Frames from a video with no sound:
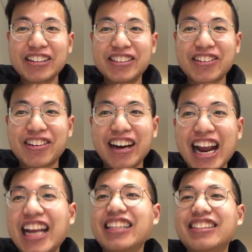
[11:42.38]

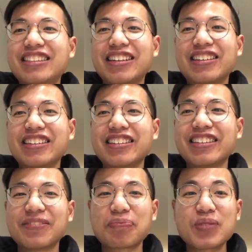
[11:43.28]
create. So
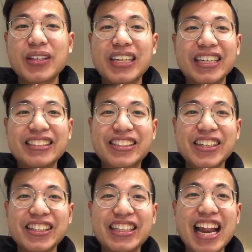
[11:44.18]
it's
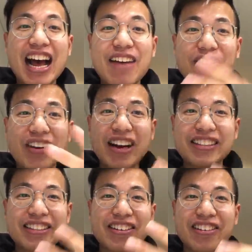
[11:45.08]
good that I'm
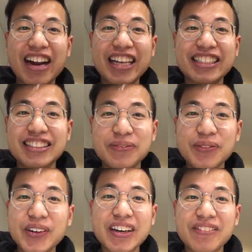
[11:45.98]
trying to create
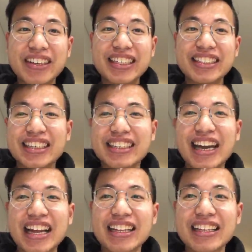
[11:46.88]
a small
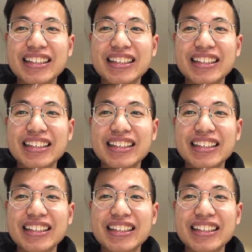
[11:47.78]
community that